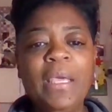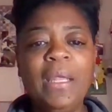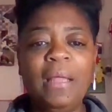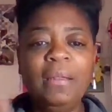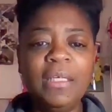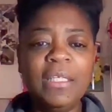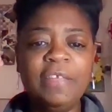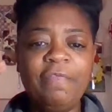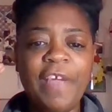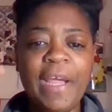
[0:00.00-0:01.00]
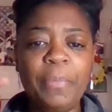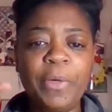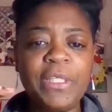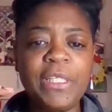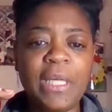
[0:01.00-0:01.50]
and I look at the
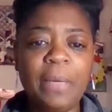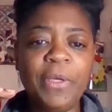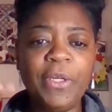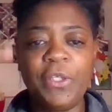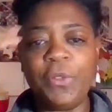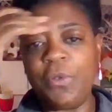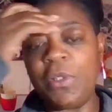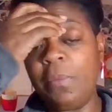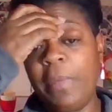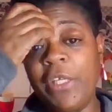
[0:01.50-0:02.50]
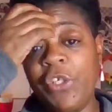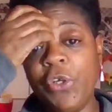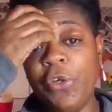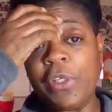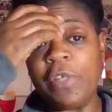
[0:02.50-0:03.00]
fabrics that I'm going to use to make
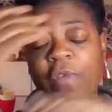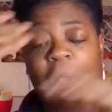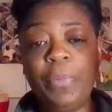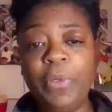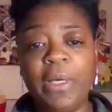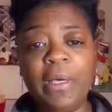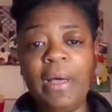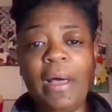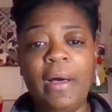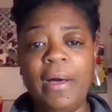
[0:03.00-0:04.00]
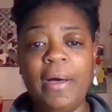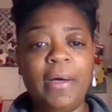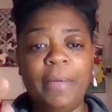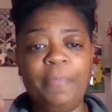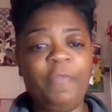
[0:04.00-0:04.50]
shirts. If I pull
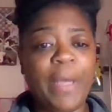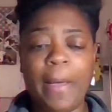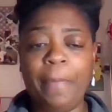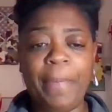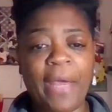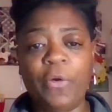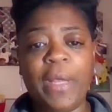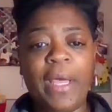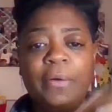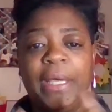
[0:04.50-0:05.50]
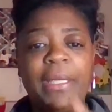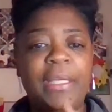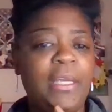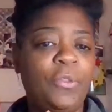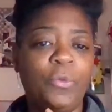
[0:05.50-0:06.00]
a pattern out and I
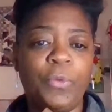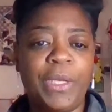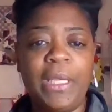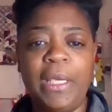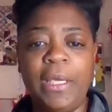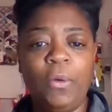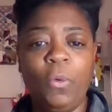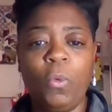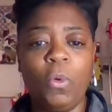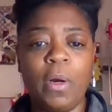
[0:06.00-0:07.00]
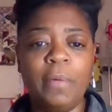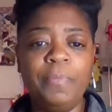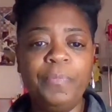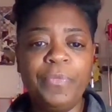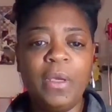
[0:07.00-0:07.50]
need either a knit
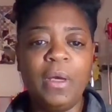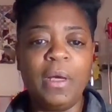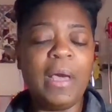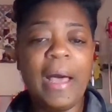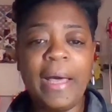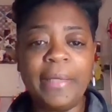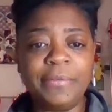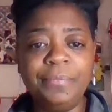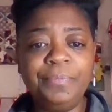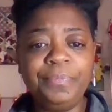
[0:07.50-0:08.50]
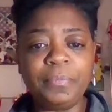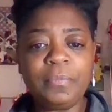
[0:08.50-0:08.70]
or a cotton,